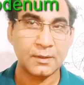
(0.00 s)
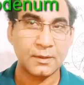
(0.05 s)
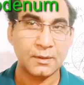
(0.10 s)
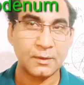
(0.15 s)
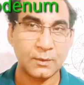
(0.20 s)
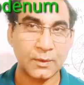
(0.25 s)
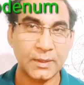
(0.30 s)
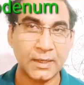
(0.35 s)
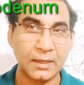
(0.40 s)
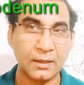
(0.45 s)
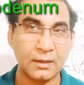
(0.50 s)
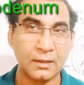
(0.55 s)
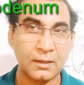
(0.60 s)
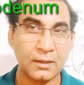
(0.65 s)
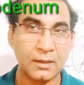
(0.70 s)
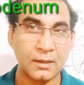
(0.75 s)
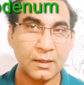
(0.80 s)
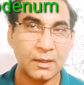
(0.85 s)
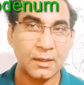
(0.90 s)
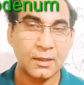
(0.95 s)
Okay,
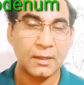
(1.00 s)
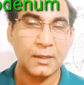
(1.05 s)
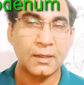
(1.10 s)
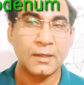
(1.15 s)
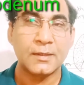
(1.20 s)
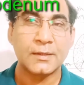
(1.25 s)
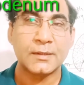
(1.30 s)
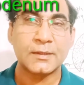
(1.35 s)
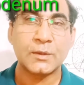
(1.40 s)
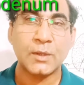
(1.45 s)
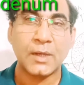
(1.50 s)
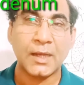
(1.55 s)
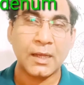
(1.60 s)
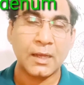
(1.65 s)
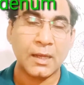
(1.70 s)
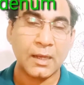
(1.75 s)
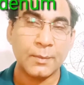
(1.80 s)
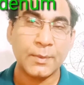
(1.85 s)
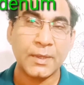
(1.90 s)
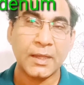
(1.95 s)
so
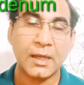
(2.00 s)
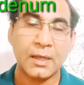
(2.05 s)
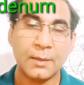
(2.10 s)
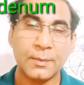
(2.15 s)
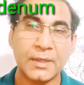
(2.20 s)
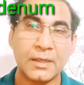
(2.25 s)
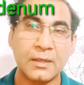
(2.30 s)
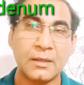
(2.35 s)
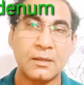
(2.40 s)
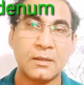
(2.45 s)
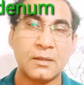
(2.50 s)
I may